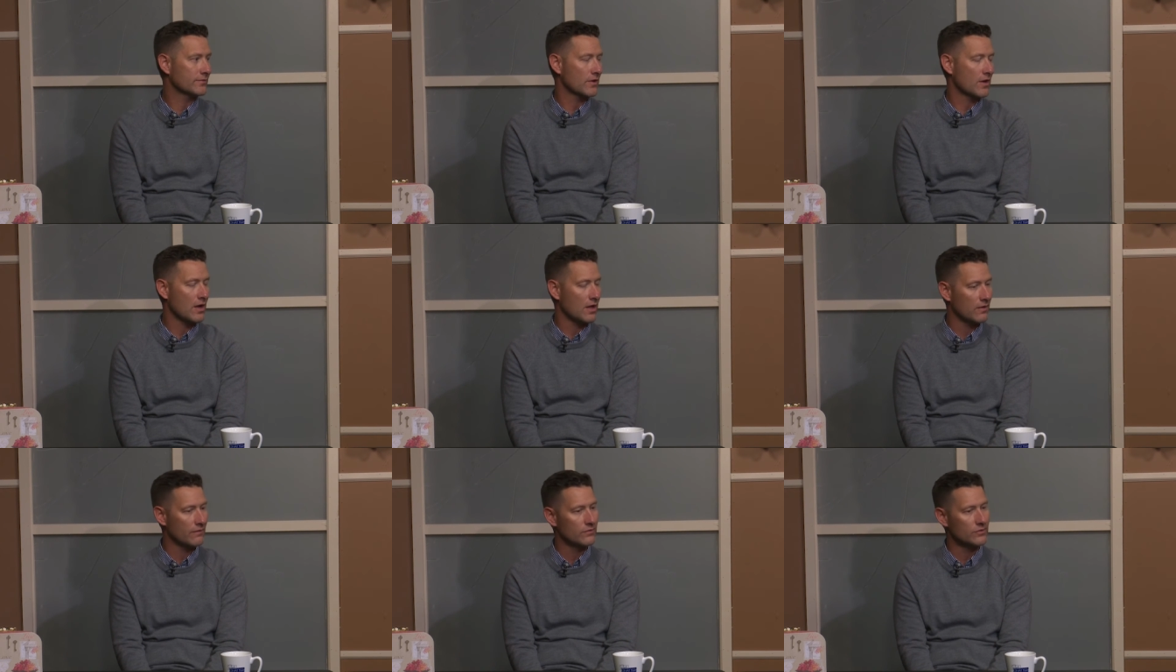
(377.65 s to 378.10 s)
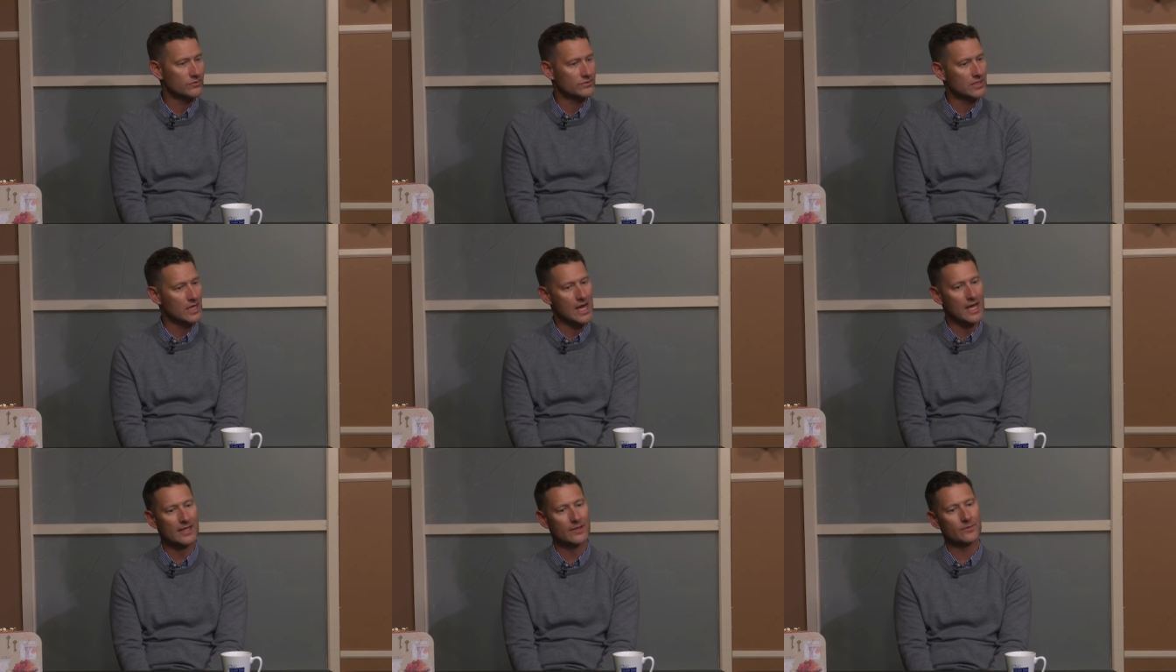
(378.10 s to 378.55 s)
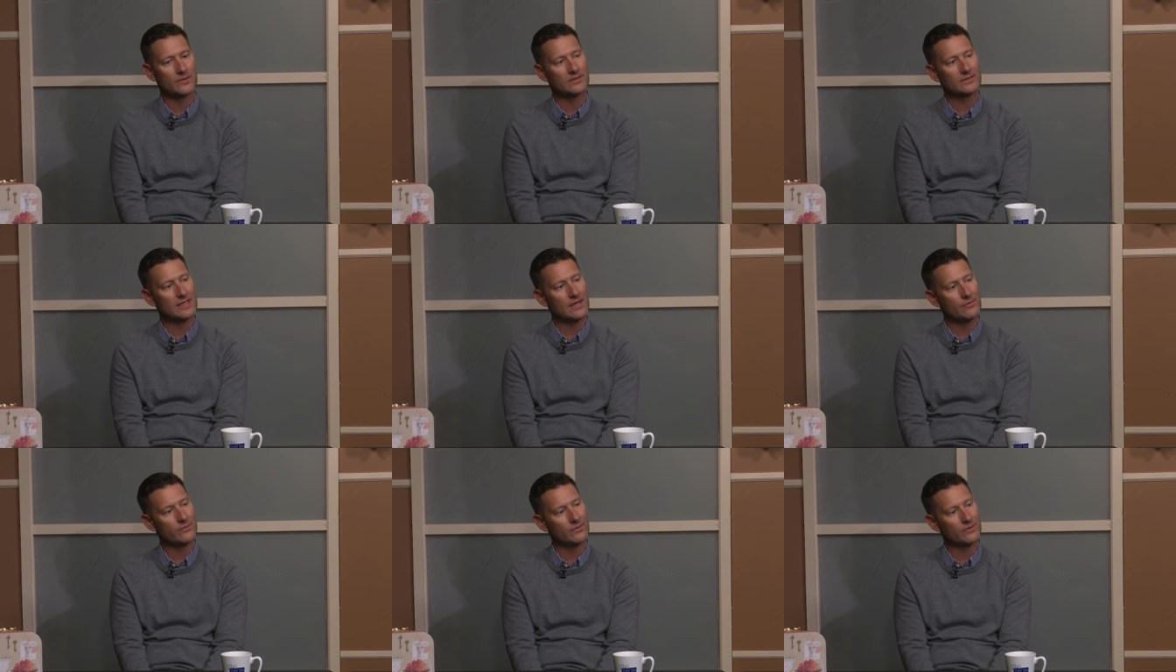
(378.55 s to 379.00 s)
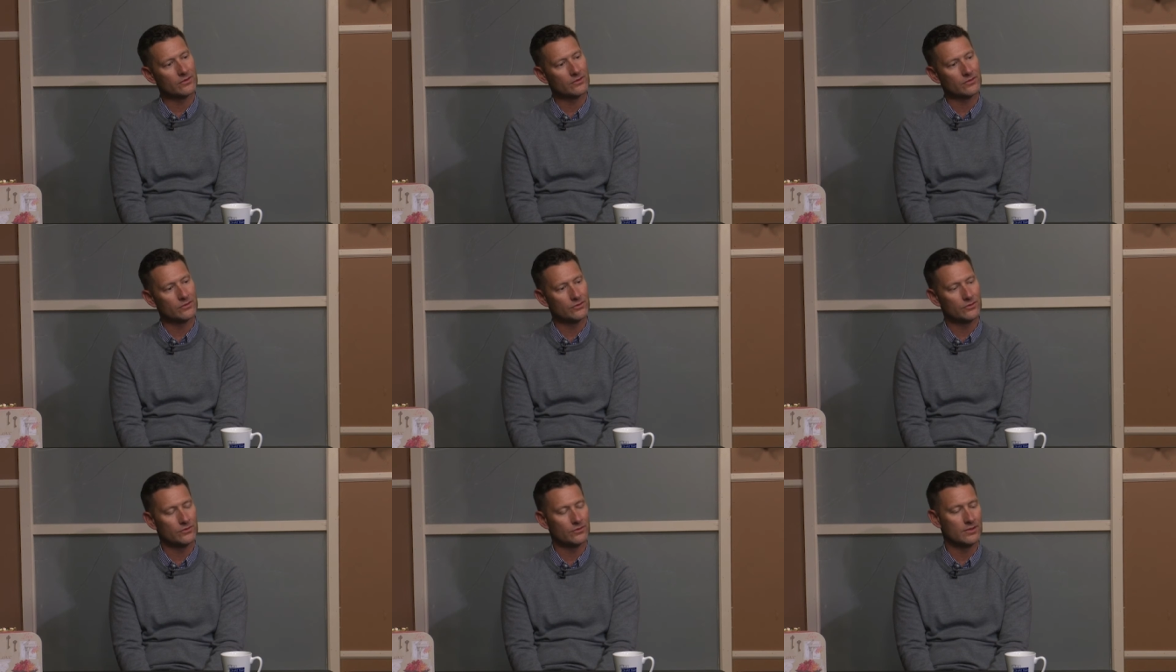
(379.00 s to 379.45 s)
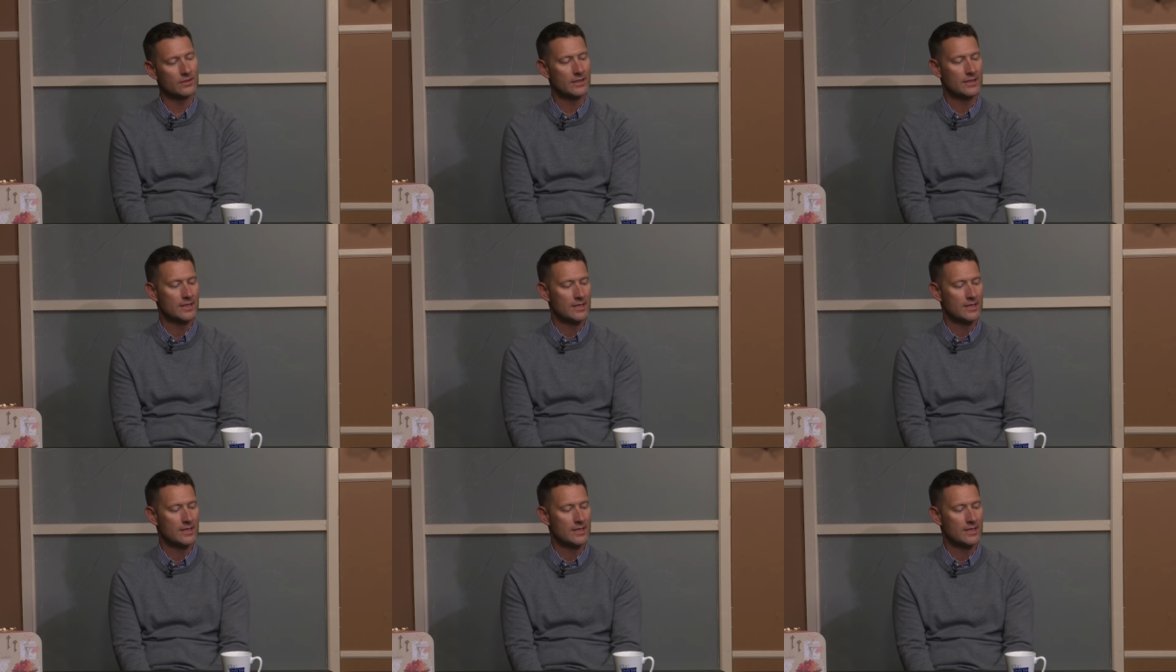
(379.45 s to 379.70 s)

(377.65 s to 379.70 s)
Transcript: for all of those documents. That would include